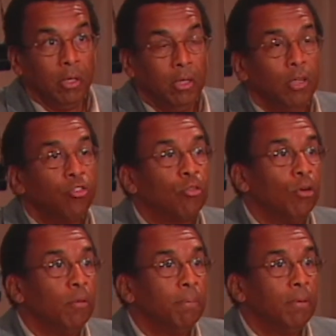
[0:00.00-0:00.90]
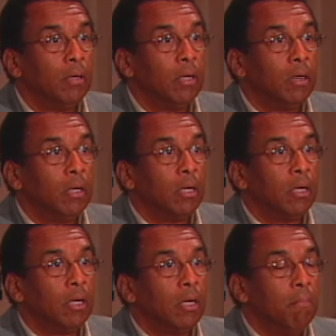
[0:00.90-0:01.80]
This group
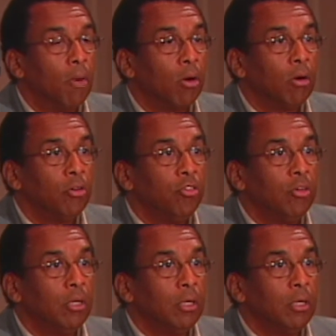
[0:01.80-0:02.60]
emerged